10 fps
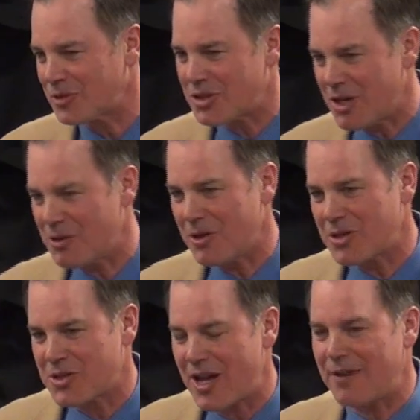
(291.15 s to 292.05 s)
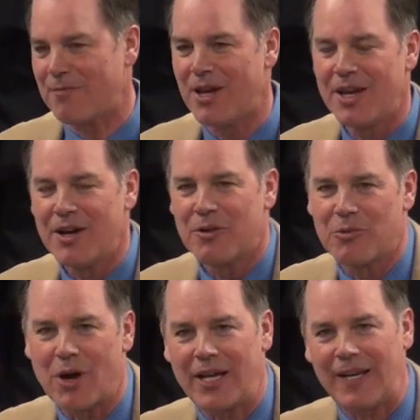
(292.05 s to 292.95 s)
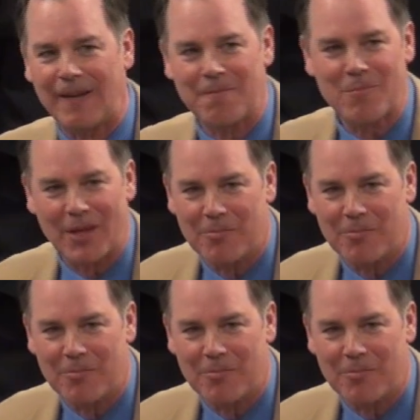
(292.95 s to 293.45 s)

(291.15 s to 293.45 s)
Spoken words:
So instead of writing